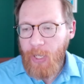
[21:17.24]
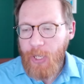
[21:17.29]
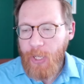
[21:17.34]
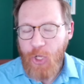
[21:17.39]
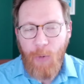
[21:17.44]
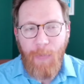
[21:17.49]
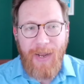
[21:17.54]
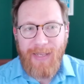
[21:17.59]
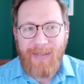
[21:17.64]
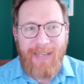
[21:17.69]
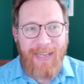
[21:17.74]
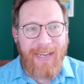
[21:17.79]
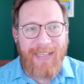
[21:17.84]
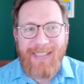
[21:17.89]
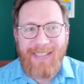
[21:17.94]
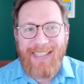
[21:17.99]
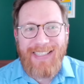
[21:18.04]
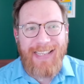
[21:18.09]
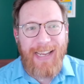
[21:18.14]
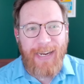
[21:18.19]
You buy the
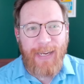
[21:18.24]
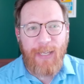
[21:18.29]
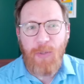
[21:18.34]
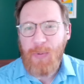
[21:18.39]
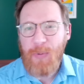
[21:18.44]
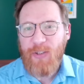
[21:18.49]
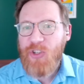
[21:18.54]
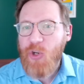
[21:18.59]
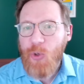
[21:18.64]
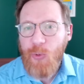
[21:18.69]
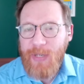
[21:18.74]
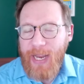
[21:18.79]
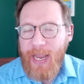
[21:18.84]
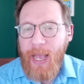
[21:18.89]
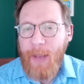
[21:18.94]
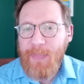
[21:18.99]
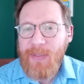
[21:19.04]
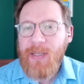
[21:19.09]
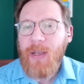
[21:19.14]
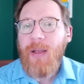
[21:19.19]
tickets in seconds with 2
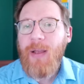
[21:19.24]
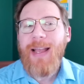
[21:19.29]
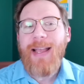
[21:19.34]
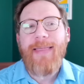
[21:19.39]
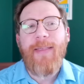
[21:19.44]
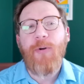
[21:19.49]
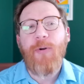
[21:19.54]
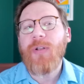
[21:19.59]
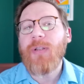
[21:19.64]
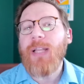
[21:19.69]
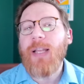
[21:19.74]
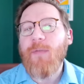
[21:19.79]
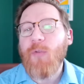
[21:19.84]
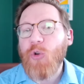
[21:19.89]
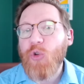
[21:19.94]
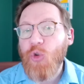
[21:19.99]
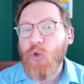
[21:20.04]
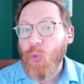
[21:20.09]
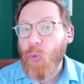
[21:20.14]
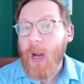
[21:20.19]
taps. They're
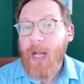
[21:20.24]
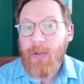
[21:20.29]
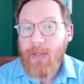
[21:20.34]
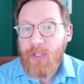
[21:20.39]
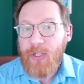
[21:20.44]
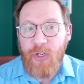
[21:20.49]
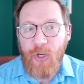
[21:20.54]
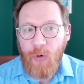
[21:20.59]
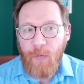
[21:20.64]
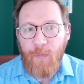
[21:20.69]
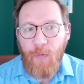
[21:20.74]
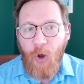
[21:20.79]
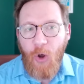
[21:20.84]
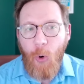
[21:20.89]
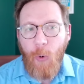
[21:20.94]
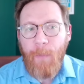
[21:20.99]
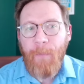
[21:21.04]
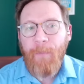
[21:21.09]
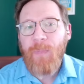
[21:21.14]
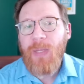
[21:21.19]
delivered directly to your
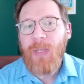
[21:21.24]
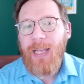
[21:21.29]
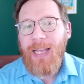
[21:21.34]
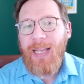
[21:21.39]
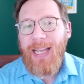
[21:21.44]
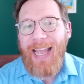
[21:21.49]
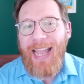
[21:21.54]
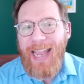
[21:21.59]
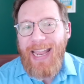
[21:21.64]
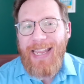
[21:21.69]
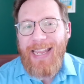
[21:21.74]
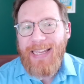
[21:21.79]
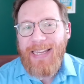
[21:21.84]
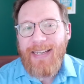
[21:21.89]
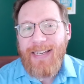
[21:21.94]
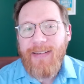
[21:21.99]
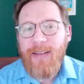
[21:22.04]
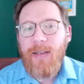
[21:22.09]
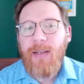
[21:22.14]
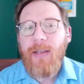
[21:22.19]
phone,
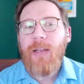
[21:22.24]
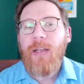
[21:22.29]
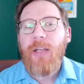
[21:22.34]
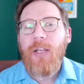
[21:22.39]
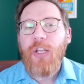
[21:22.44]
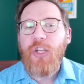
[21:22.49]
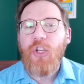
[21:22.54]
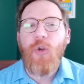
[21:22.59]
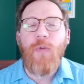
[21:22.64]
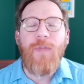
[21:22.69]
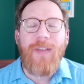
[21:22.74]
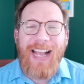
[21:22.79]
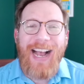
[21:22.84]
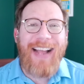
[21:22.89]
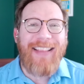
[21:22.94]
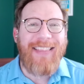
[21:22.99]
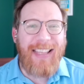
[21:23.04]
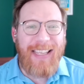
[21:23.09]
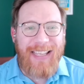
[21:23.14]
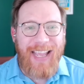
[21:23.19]
and you've
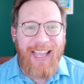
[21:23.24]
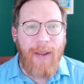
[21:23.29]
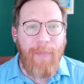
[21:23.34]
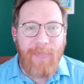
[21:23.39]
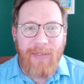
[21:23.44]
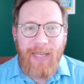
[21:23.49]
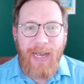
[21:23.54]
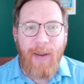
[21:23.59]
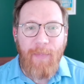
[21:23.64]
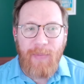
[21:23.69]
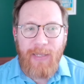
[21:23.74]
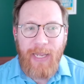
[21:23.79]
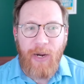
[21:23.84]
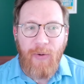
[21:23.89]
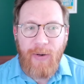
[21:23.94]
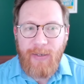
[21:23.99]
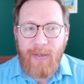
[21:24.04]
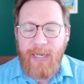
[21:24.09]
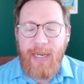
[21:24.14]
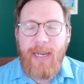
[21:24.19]
got the Game Time
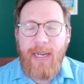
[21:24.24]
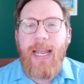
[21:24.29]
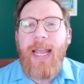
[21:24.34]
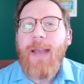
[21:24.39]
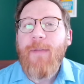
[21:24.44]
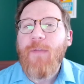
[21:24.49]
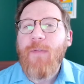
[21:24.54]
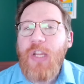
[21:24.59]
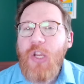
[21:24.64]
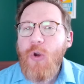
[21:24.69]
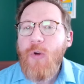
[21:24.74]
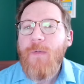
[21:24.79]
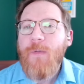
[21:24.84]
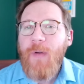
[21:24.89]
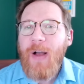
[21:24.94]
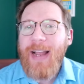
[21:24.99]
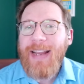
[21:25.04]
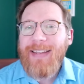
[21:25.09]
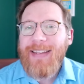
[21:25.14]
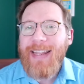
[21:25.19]
guarantee. If you
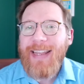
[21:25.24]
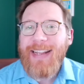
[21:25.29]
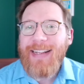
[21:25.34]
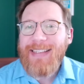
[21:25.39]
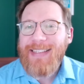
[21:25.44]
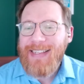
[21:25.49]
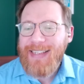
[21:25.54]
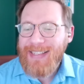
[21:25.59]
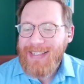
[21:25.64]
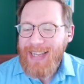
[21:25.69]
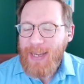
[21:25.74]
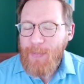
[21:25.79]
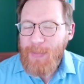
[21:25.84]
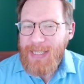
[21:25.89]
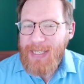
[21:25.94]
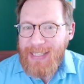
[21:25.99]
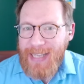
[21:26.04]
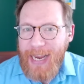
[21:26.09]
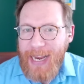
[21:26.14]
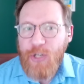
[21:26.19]
find tickets in the same
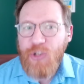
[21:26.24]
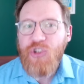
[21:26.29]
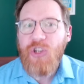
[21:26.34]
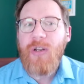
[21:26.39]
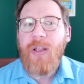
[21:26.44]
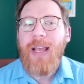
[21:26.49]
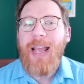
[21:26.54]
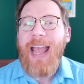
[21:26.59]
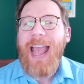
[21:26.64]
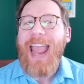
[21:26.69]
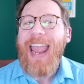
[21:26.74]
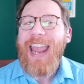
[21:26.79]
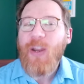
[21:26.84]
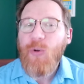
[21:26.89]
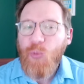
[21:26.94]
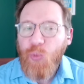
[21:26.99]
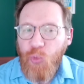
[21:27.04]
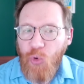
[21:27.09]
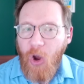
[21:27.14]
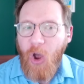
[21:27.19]
section
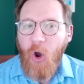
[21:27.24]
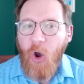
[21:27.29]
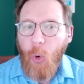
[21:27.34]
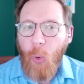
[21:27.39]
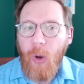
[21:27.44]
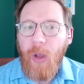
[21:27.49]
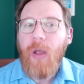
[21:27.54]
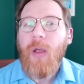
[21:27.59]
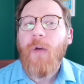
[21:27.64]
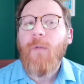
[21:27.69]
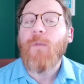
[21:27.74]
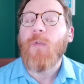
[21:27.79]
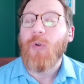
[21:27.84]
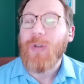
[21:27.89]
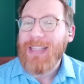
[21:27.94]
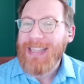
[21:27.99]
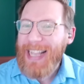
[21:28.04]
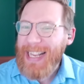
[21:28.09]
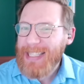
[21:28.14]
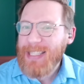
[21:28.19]
and row
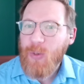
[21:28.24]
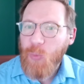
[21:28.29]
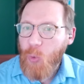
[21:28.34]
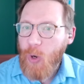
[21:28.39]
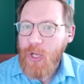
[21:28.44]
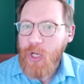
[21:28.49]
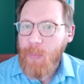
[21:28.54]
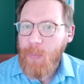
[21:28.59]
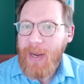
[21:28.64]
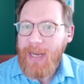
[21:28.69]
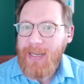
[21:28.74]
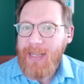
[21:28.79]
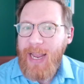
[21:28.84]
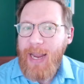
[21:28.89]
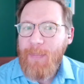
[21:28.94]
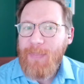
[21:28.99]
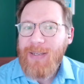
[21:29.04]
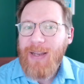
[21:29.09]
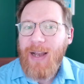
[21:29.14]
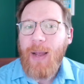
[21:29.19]
for less than what you paid
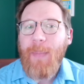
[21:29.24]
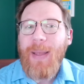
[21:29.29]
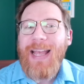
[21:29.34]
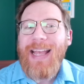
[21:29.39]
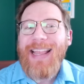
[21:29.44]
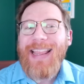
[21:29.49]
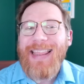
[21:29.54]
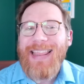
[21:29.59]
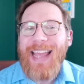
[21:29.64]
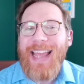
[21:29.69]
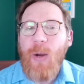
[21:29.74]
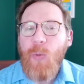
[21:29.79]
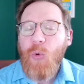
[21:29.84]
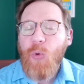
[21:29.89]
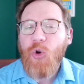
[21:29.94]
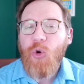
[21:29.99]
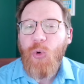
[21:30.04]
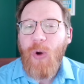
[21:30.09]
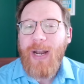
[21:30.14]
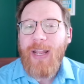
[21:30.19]
Game Time, they
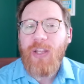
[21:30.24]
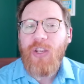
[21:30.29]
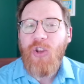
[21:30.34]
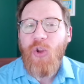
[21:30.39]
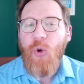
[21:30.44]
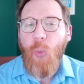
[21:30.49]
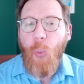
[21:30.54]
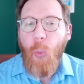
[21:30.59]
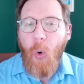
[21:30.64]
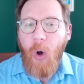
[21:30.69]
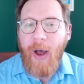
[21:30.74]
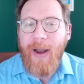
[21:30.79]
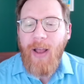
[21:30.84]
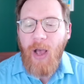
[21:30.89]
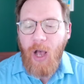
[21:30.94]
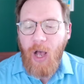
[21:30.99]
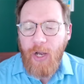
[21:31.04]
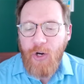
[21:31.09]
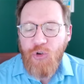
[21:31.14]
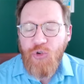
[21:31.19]
will credit you
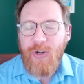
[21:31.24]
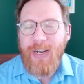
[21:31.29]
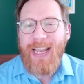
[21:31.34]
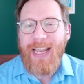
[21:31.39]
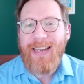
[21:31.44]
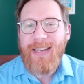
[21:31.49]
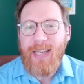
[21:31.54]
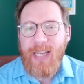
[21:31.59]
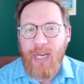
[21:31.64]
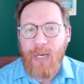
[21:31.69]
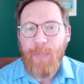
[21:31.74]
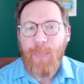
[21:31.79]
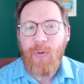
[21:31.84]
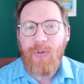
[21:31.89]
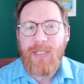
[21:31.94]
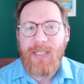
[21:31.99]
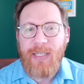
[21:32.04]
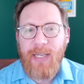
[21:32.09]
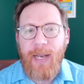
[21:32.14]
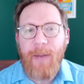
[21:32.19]

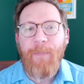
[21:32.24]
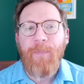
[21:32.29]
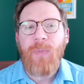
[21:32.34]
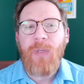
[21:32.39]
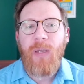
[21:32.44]
110%